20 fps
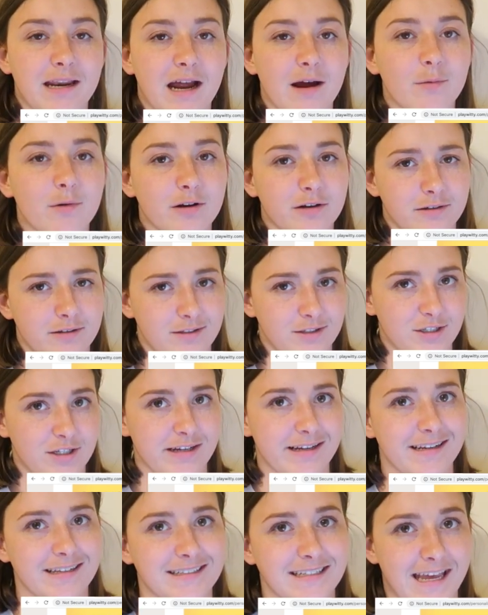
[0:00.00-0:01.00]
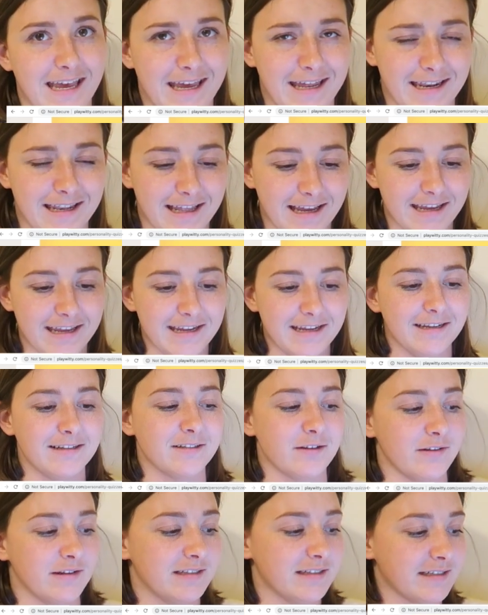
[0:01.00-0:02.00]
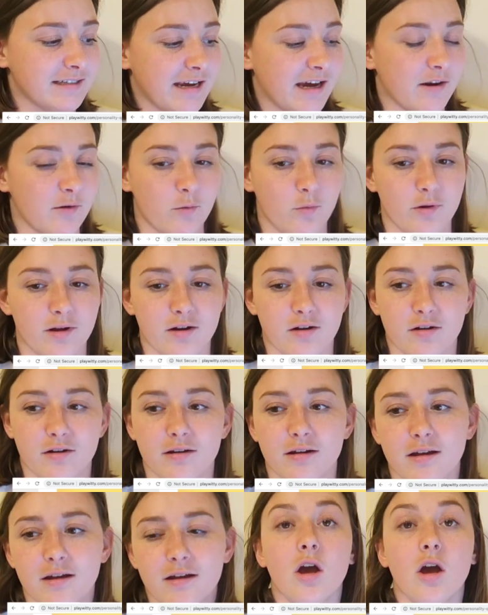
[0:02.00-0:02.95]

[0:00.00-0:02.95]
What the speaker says: I wear jeans and leggings, so this is kind of weird.